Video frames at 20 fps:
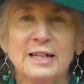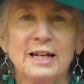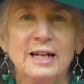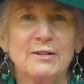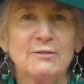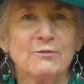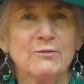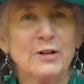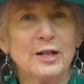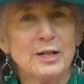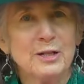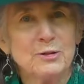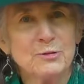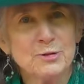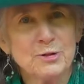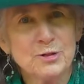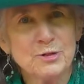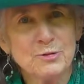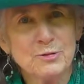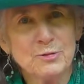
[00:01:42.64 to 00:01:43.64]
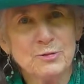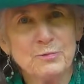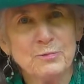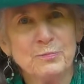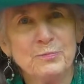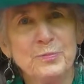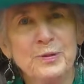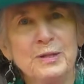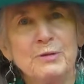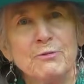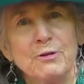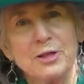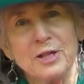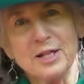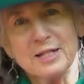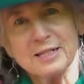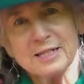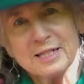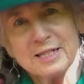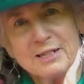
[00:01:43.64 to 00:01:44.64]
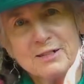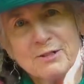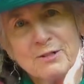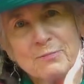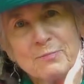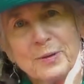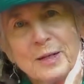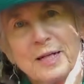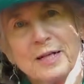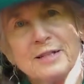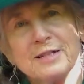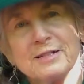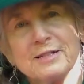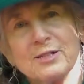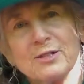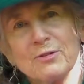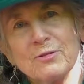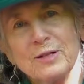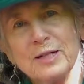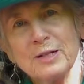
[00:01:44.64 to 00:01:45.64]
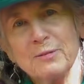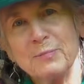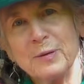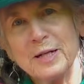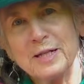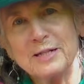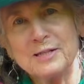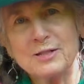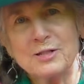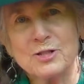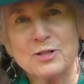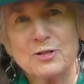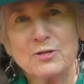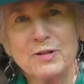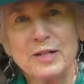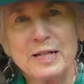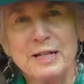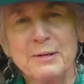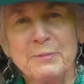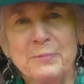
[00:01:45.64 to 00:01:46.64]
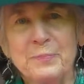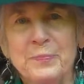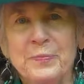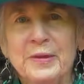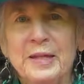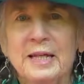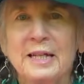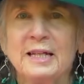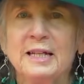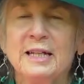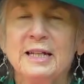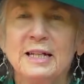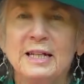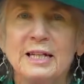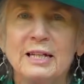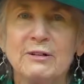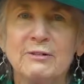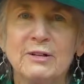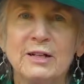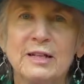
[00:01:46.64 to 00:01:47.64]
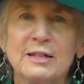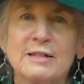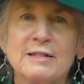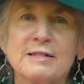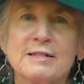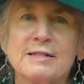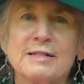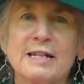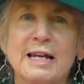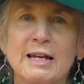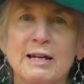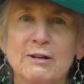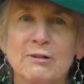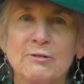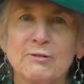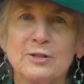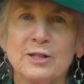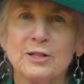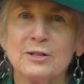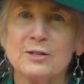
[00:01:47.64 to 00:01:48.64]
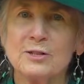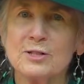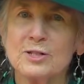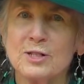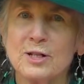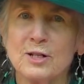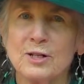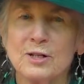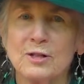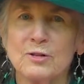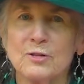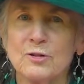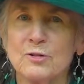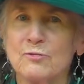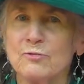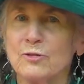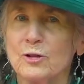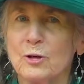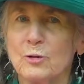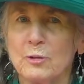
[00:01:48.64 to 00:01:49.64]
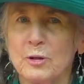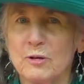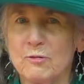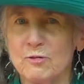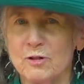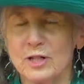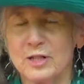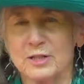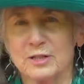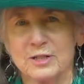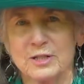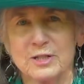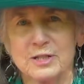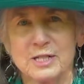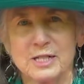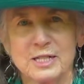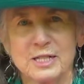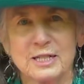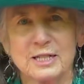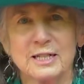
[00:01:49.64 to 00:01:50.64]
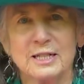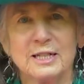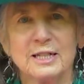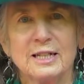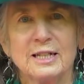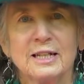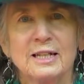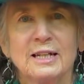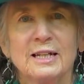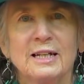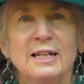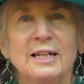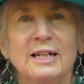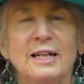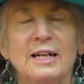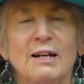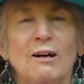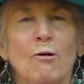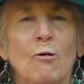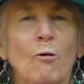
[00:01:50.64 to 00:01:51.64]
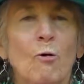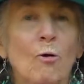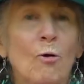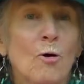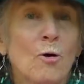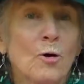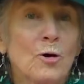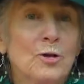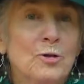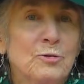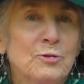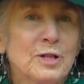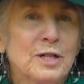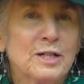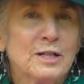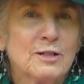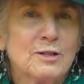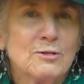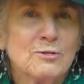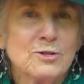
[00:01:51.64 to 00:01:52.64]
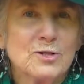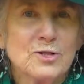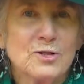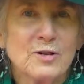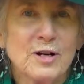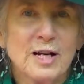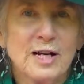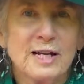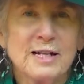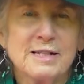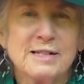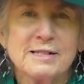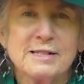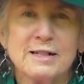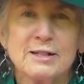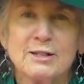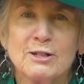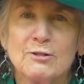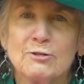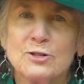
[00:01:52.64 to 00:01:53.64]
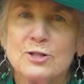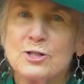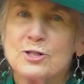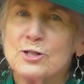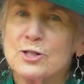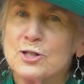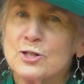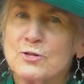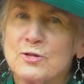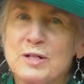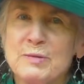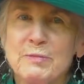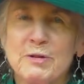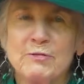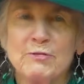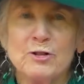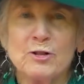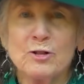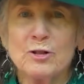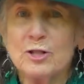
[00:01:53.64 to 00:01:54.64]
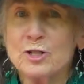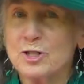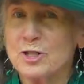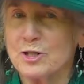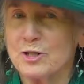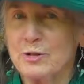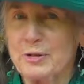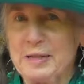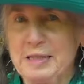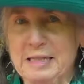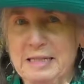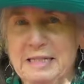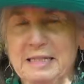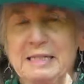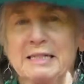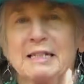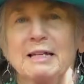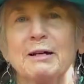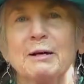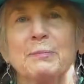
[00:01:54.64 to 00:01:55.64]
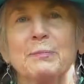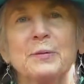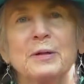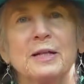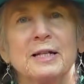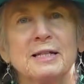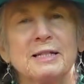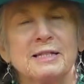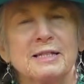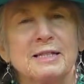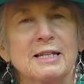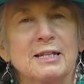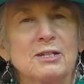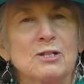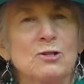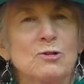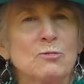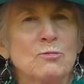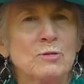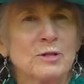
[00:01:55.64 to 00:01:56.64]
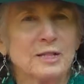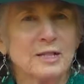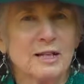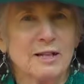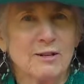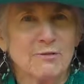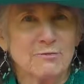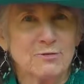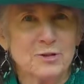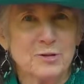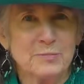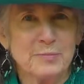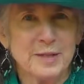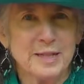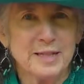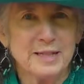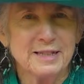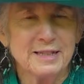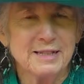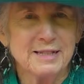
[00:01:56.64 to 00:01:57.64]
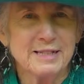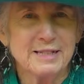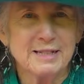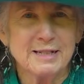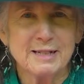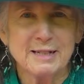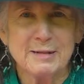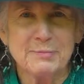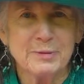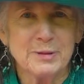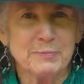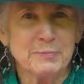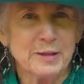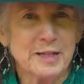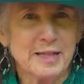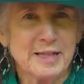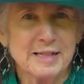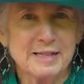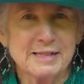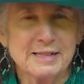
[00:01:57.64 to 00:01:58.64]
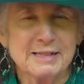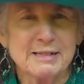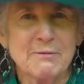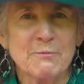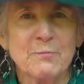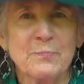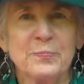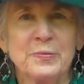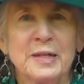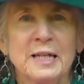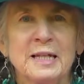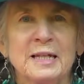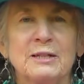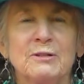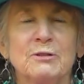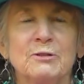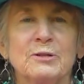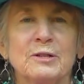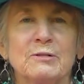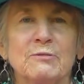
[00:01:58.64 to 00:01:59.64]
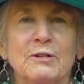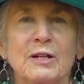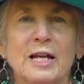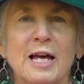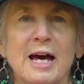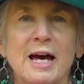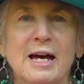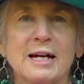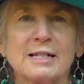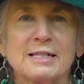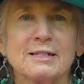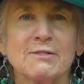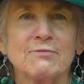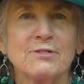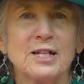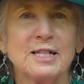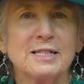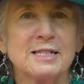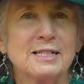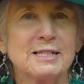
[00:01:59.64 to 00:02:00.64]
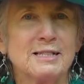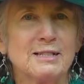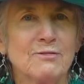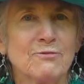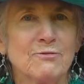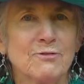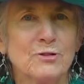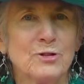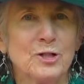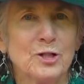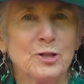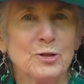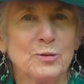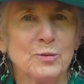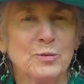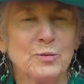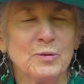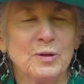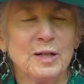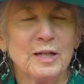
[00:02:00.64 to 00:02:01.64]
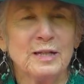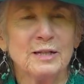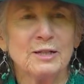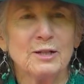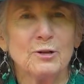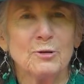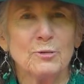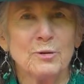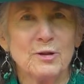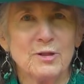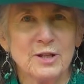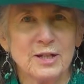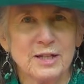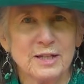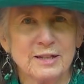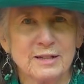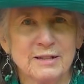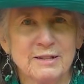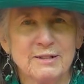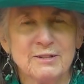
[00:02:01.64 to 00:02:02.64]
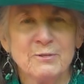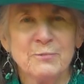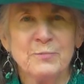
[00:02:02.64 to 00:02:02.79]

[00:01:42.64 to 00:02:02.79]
I invite you to be with us here by this creek, by this stream, hearing the sound and the song of the flowing waters. Or you can close your eyes and go to the stream of your choice, a place that you would love to be in this time and place. You can relax if that's easy for you and go within